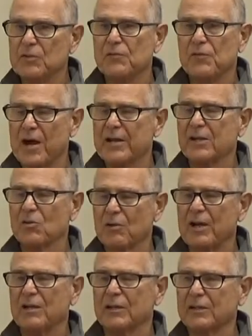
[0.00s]
you define it
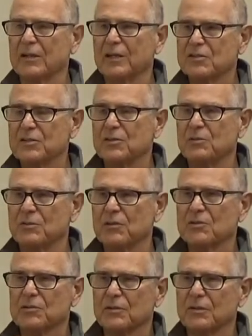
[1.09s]
correctly, that's
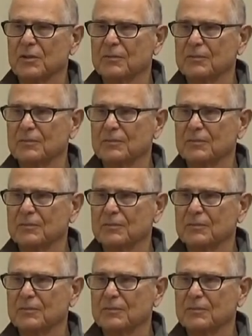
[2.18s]
universal, yeah.